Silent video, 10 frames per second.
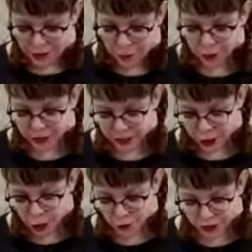put this
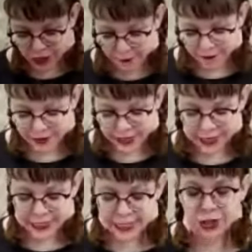over the top of it,
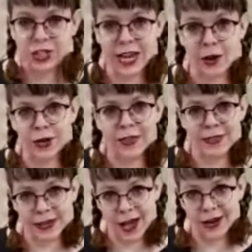stitch it down, and
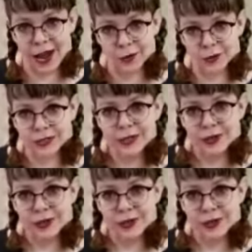then cut out.